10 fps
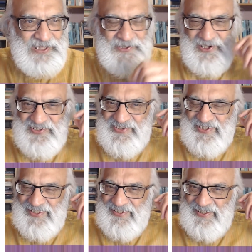because
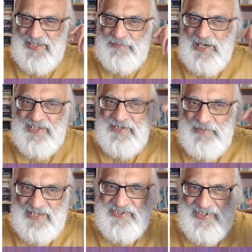in my
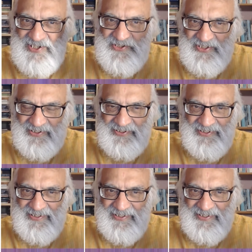imagination,